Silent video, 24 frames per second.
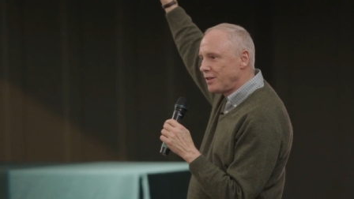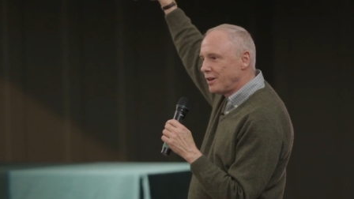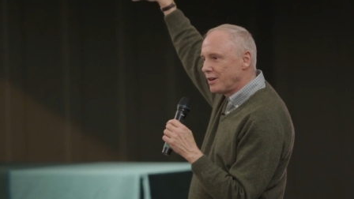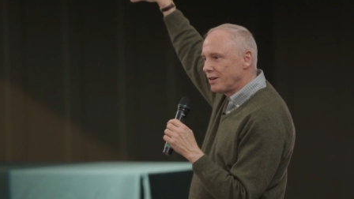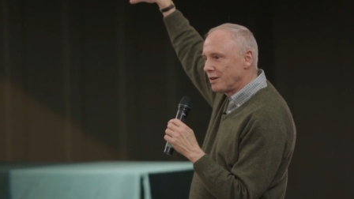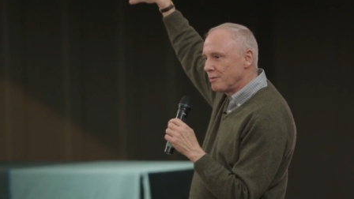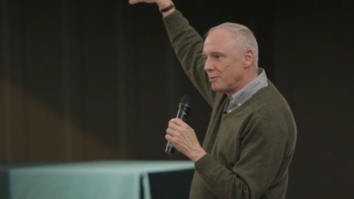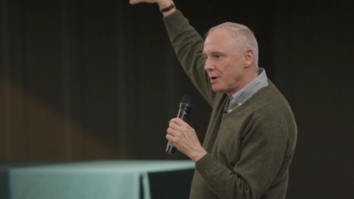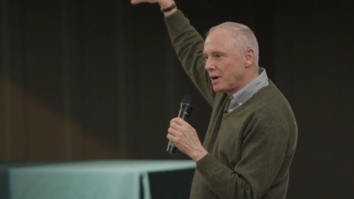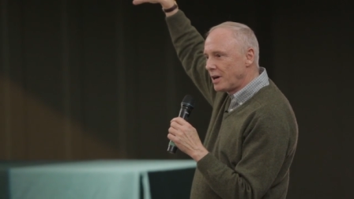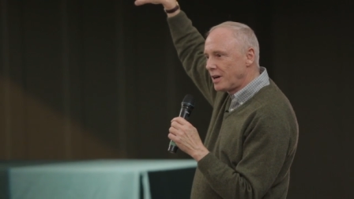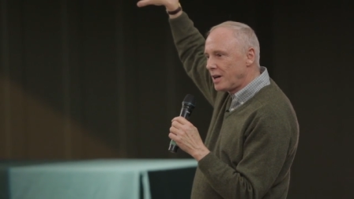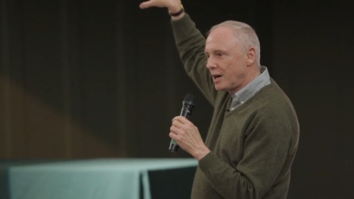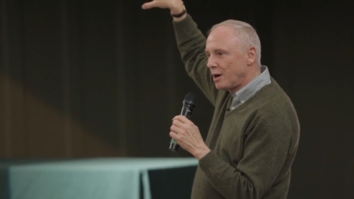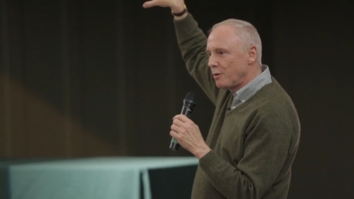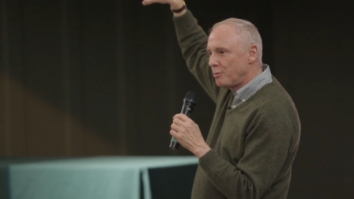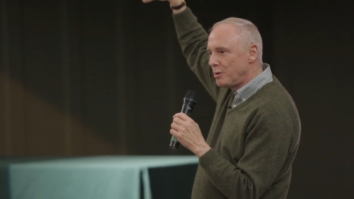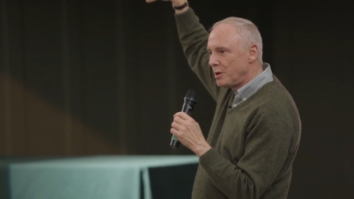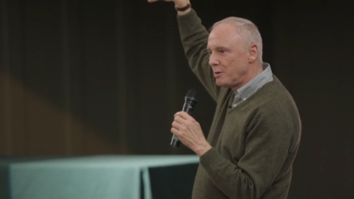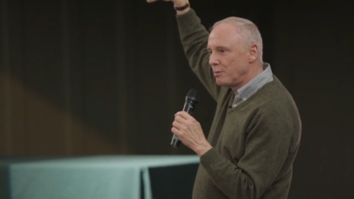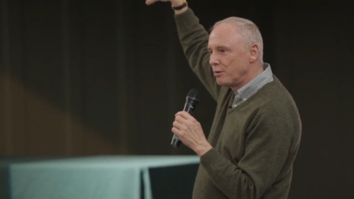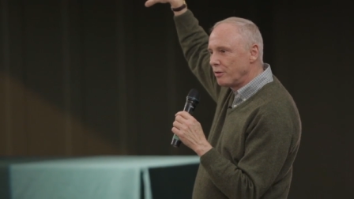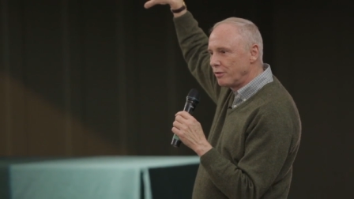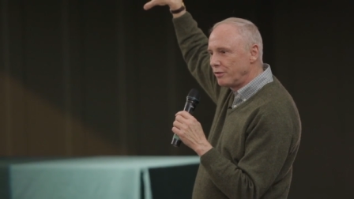there about how
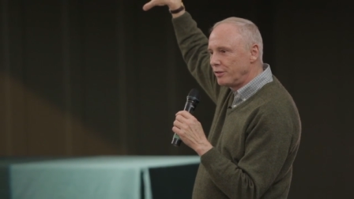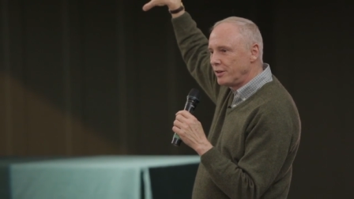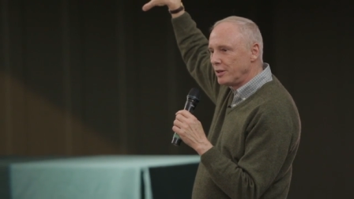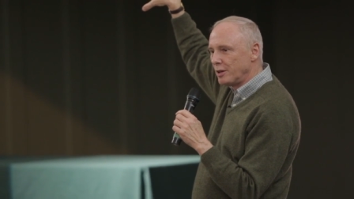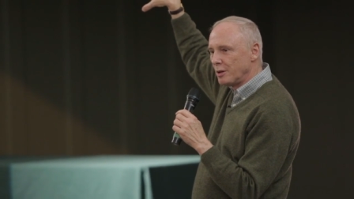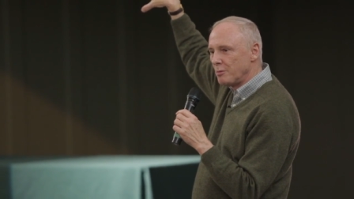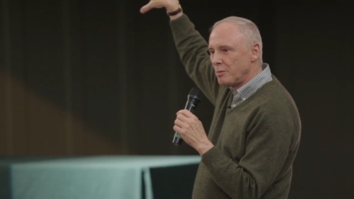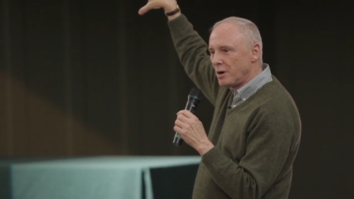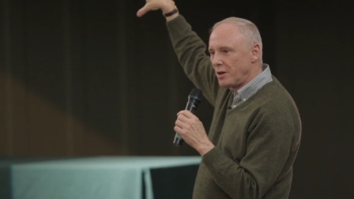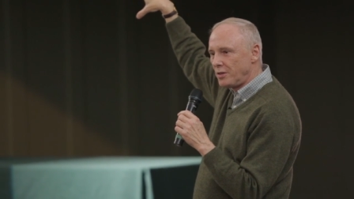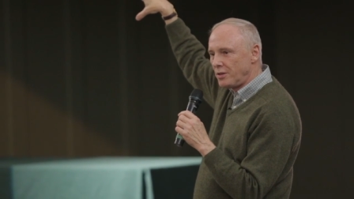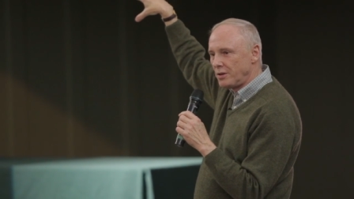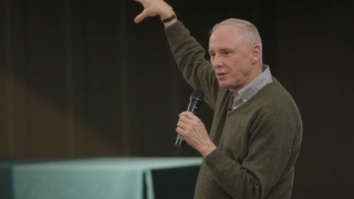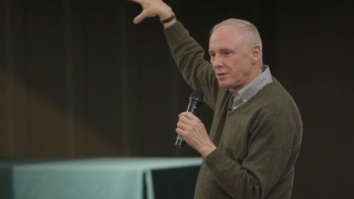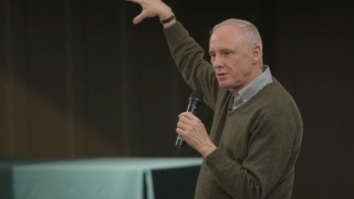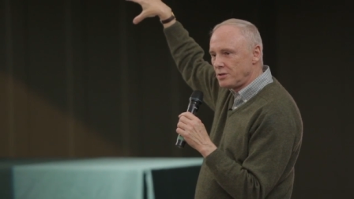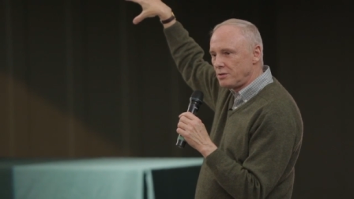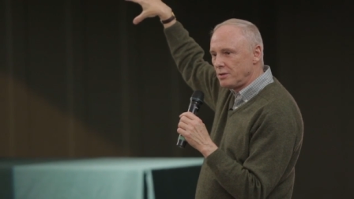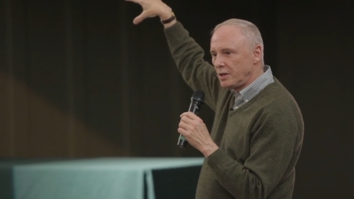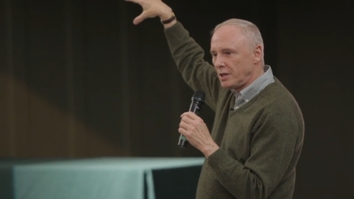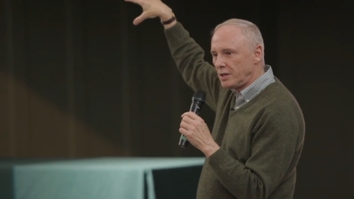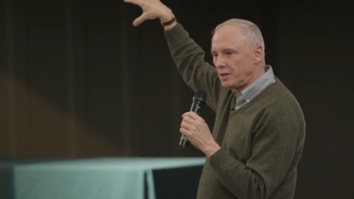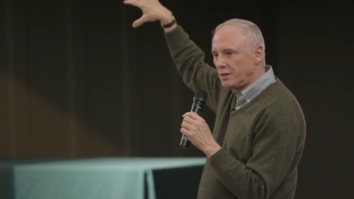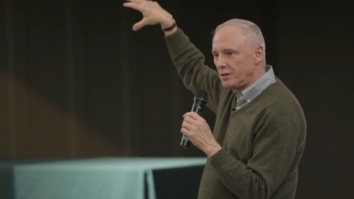people feel about their
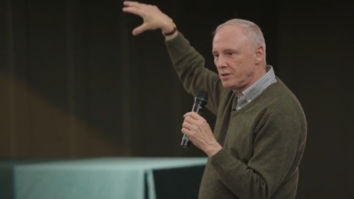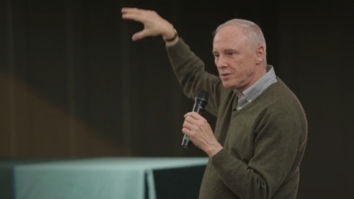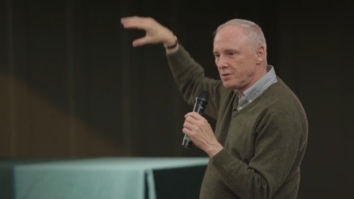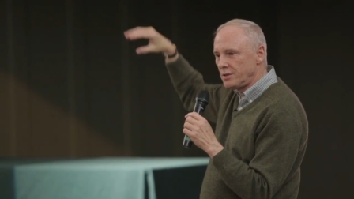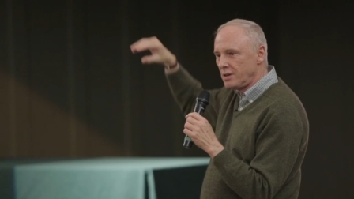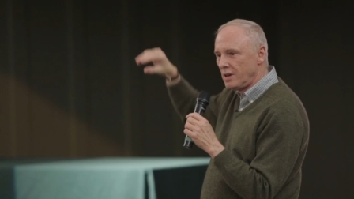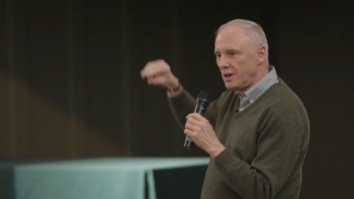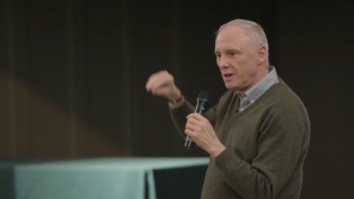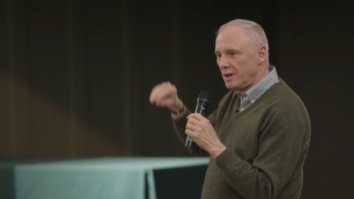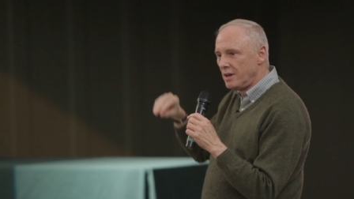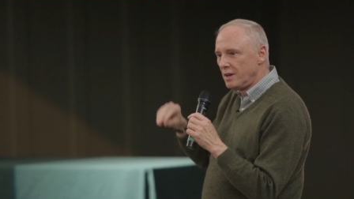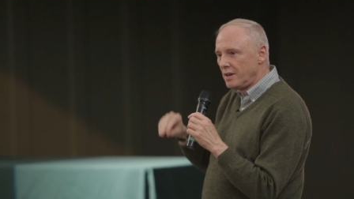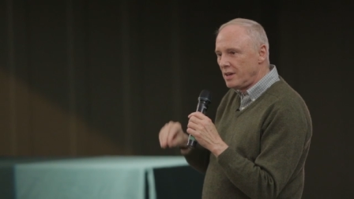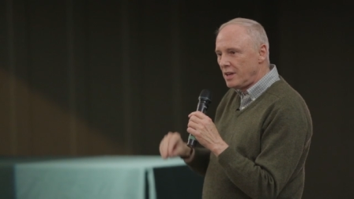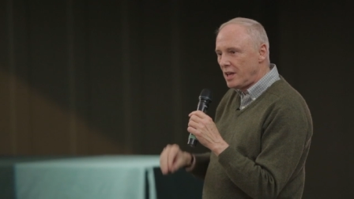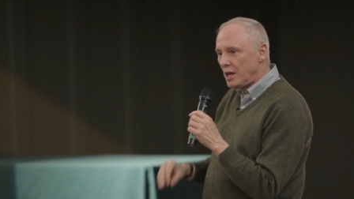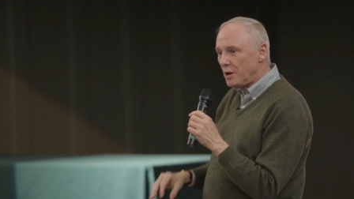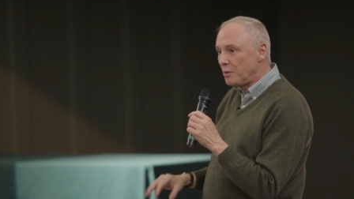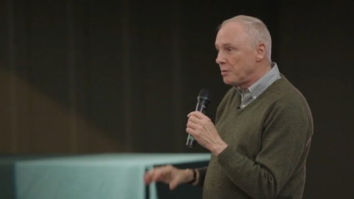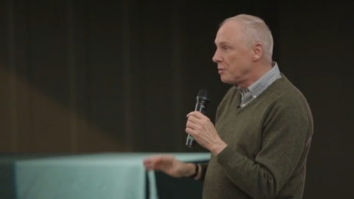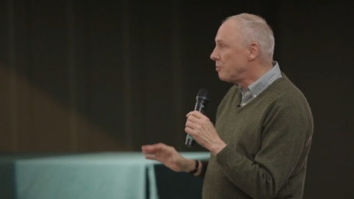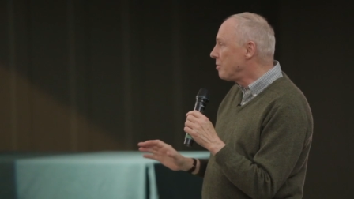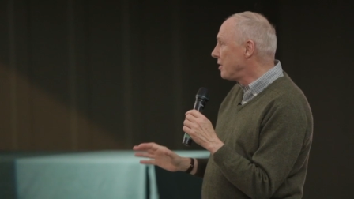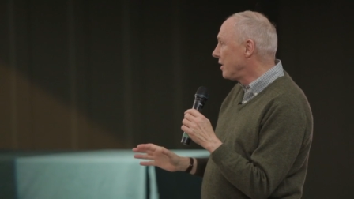instructors
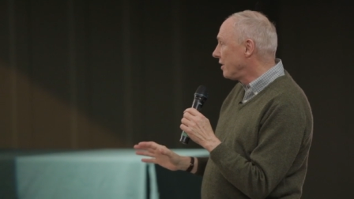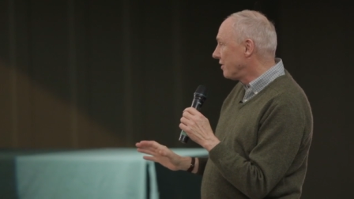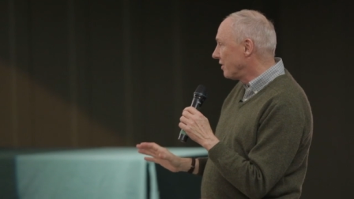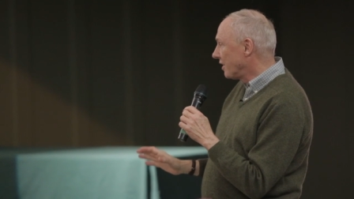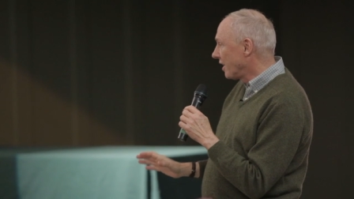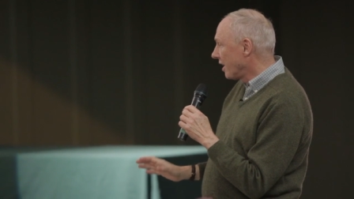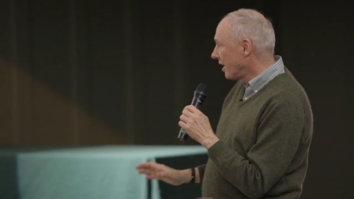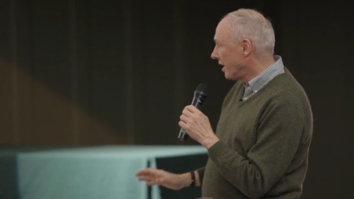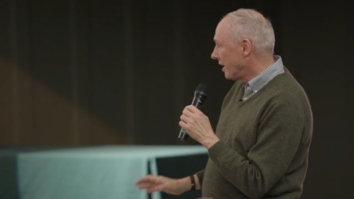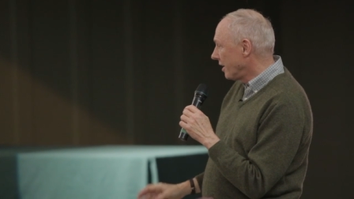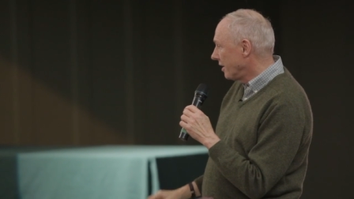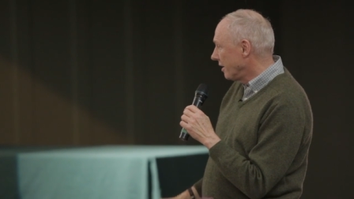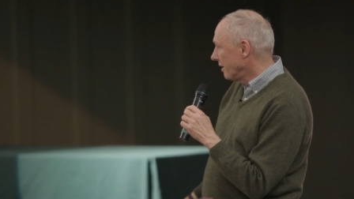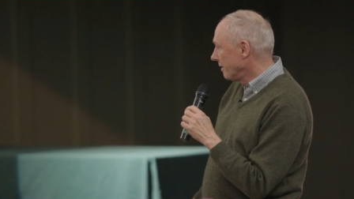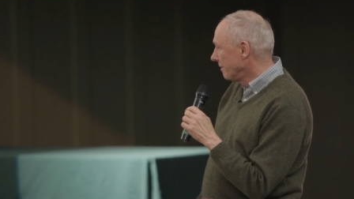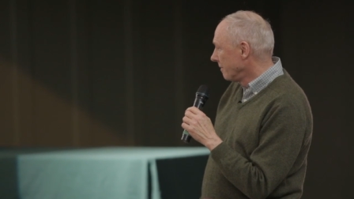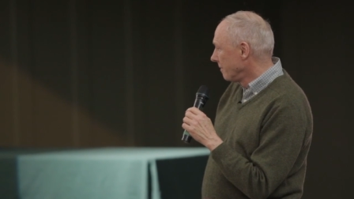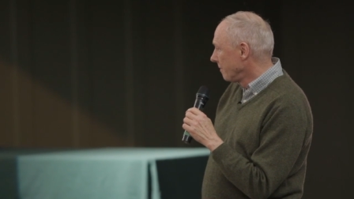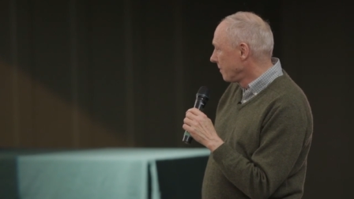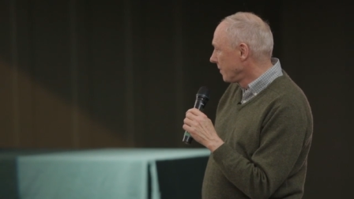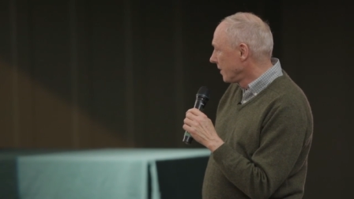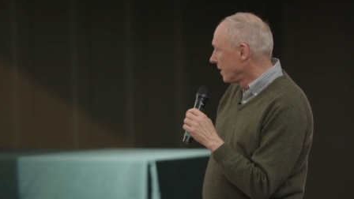it would be even higher.